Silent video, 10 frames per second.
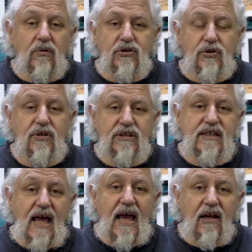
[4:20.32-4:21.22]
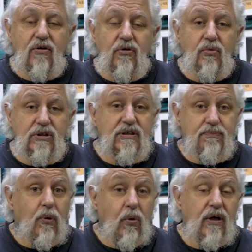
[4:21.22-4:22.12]
Judith's dad, who was
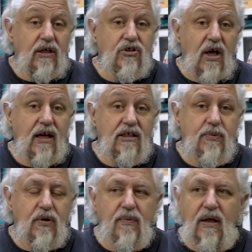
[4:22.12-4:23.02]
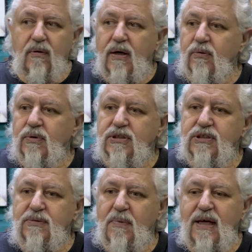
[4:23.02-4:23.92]
born in Johannesburg, by the way, which
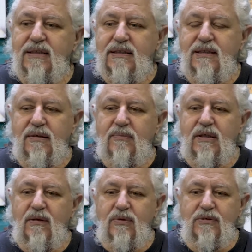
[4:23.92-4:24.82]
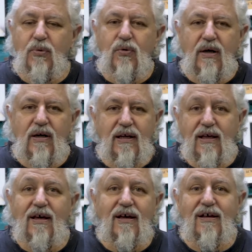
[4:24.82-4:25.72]
is amazing. I mean, he was born
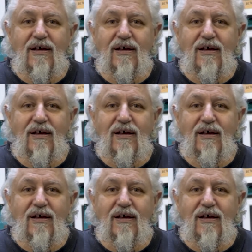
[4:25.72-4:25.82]
here,